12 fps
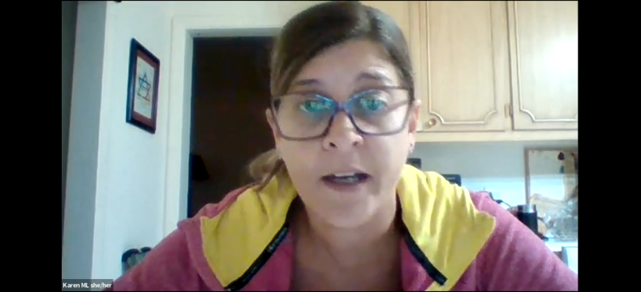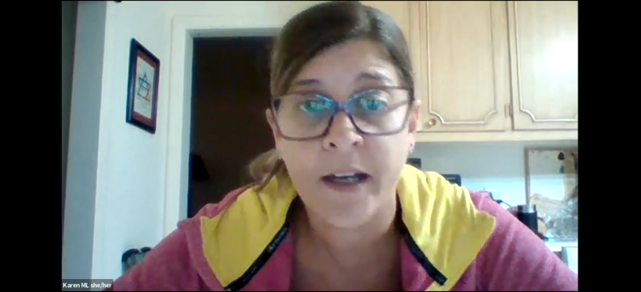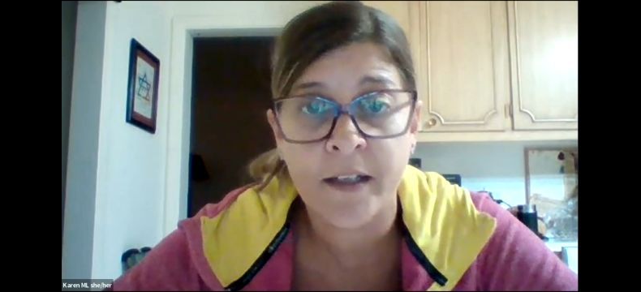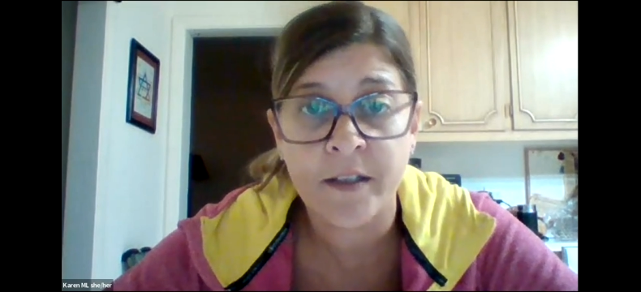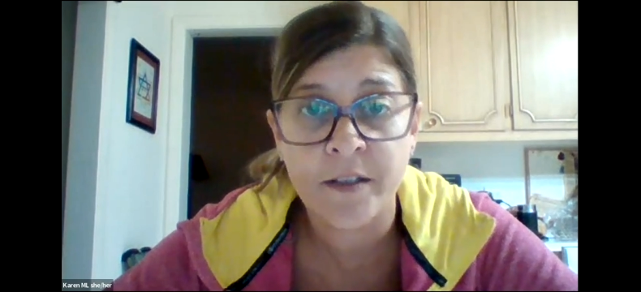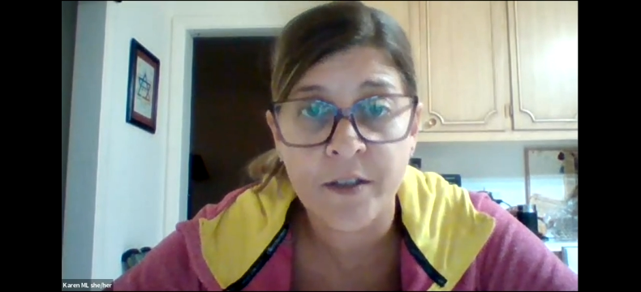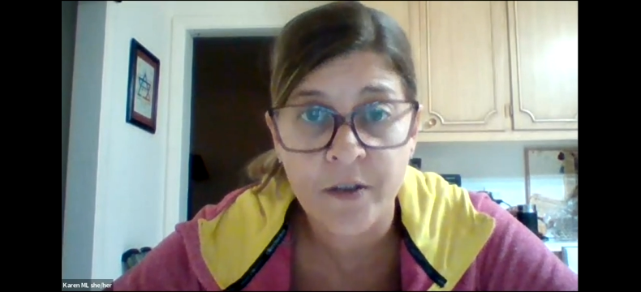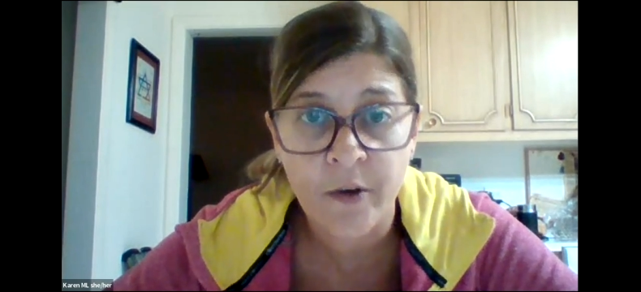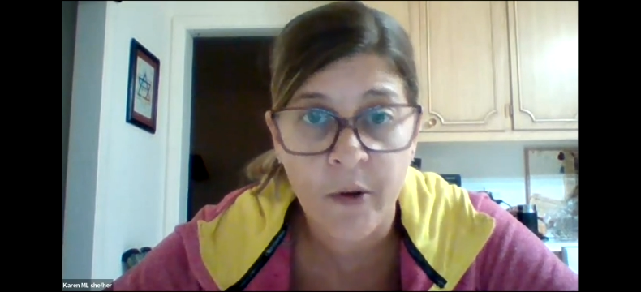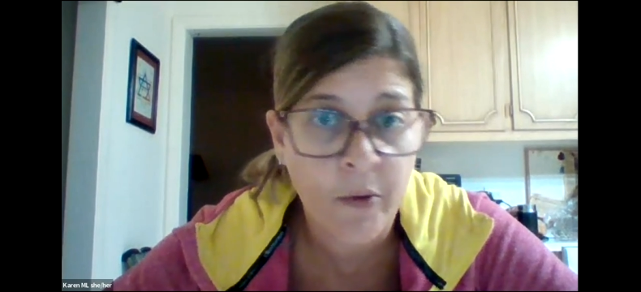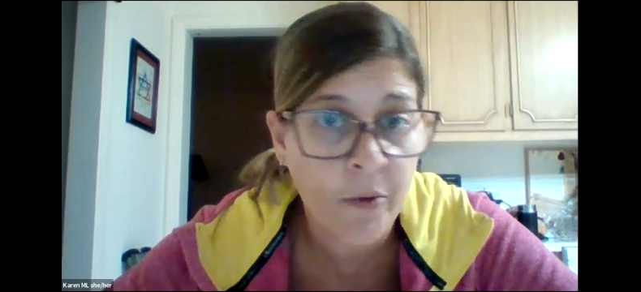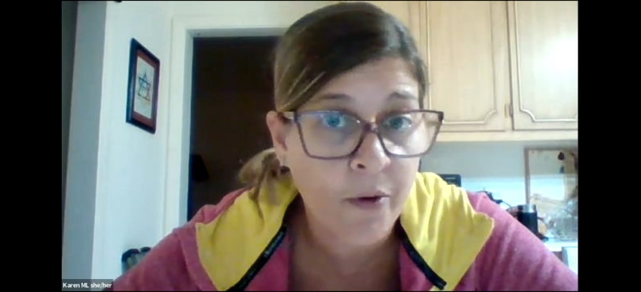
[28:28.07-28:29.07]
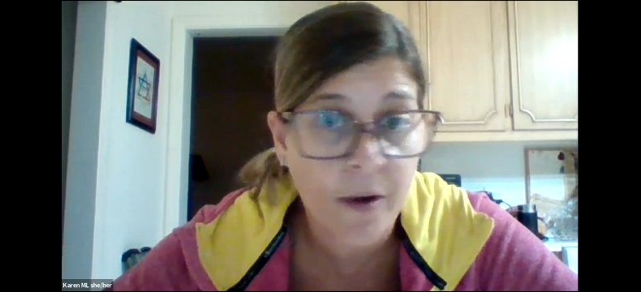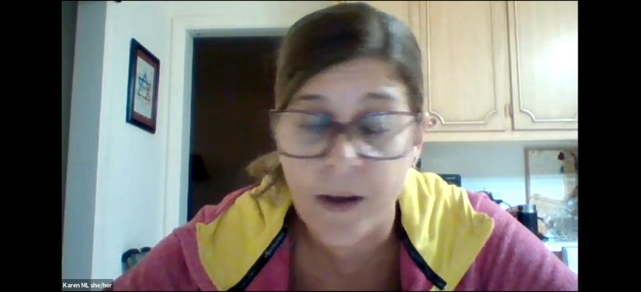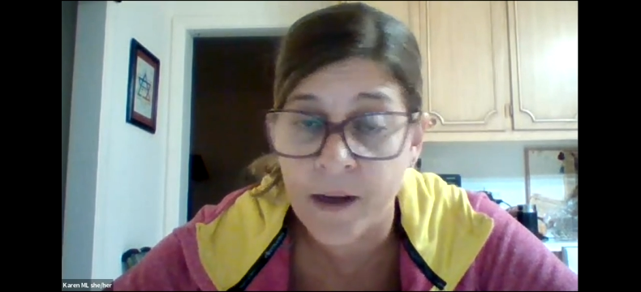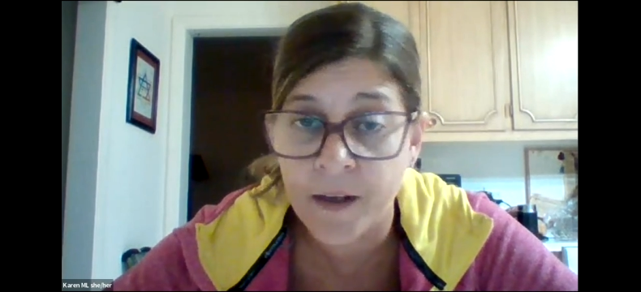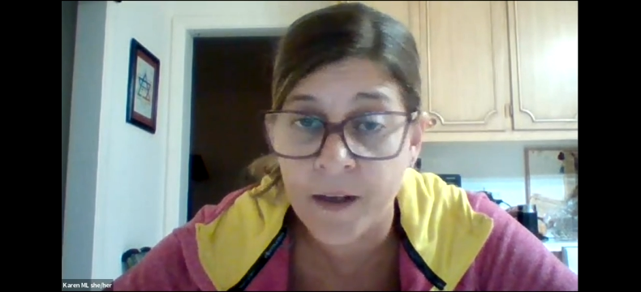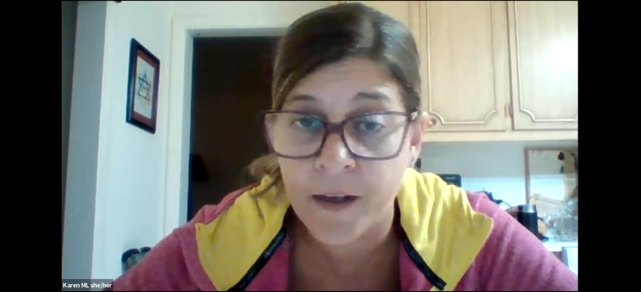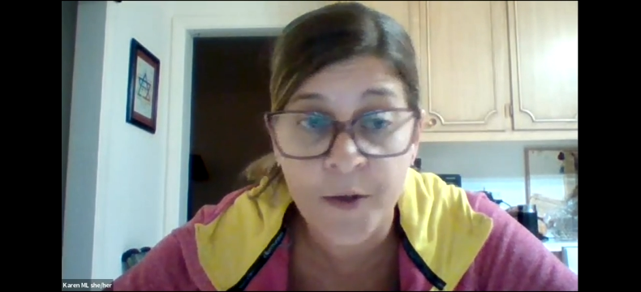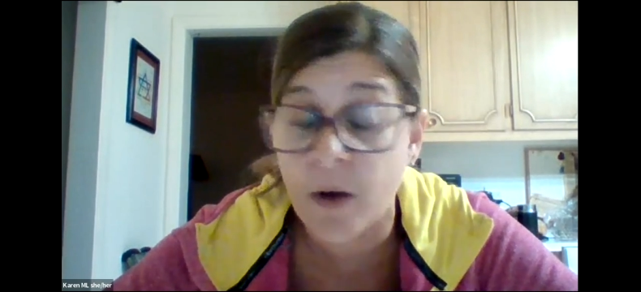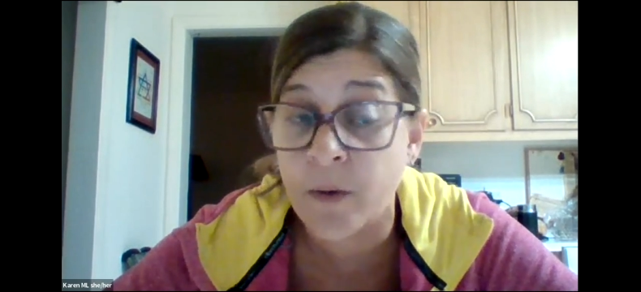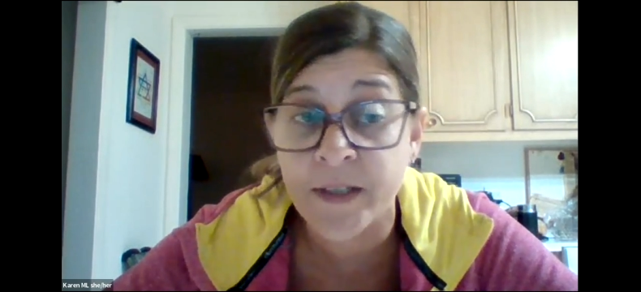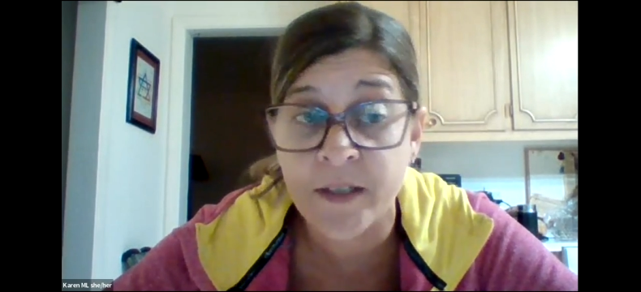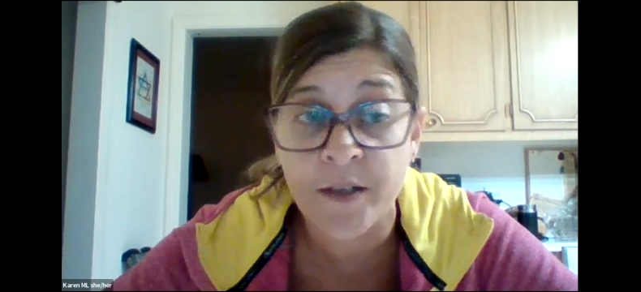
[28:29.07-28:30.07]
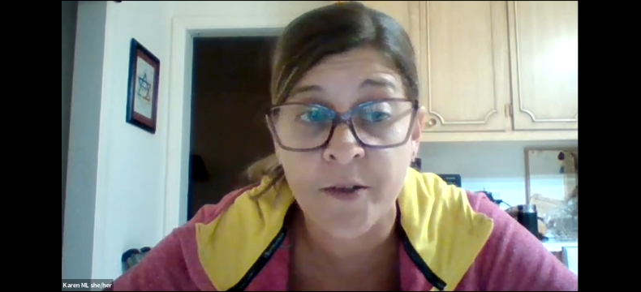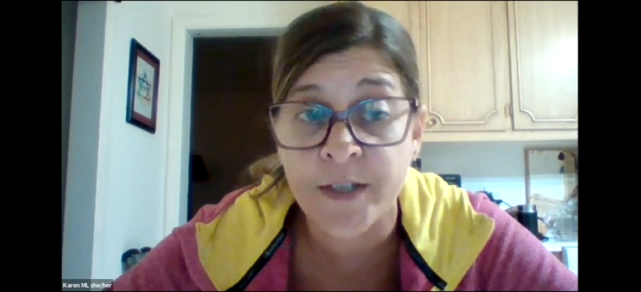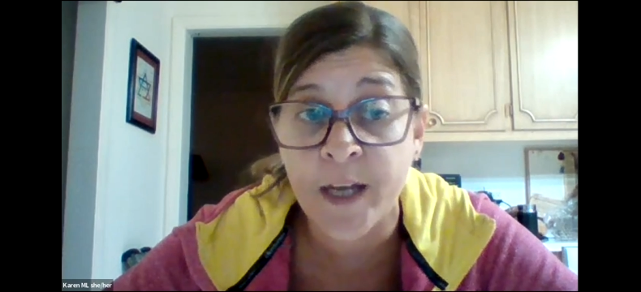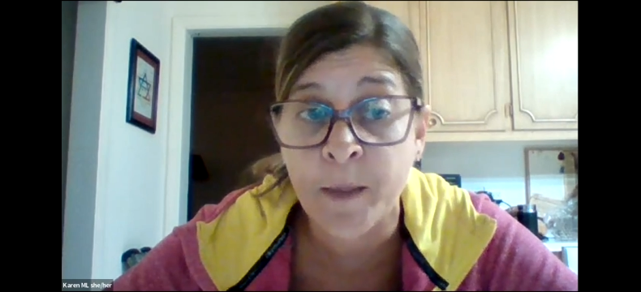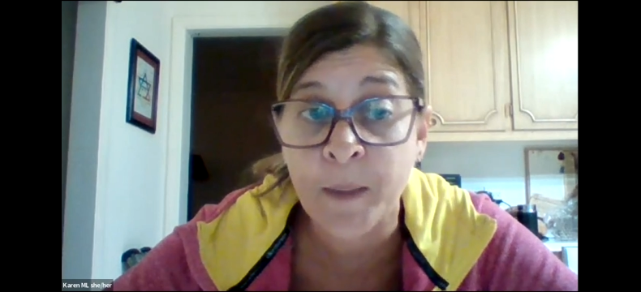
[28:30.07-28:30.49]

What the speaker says: And so you can always either